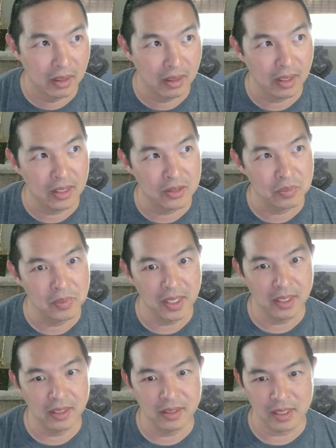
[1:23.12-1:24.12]
as
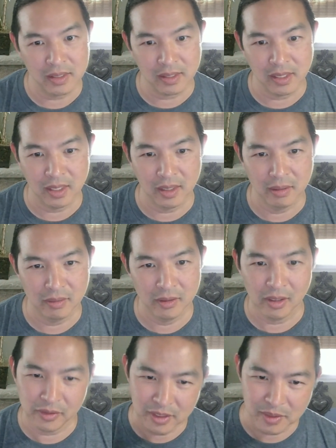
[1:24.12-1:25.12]
media does,
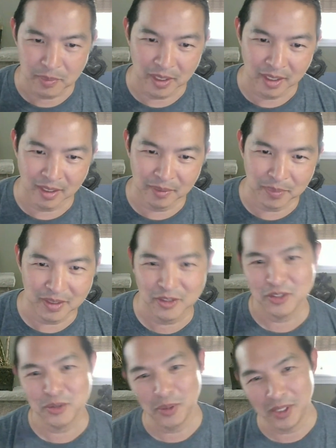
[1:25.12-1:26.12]
not this media, but
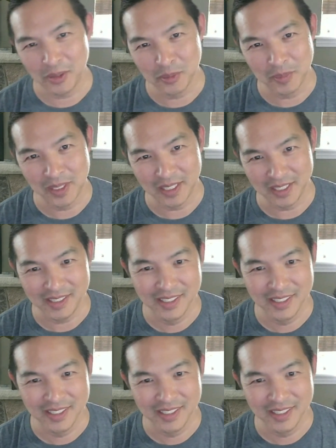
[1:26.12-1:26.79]
just regular media.